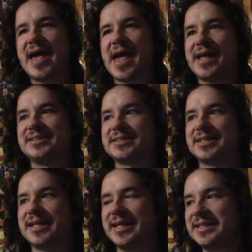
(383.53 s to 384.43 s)
and
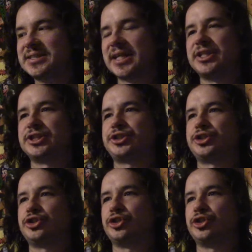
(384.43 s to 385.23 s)
he's like this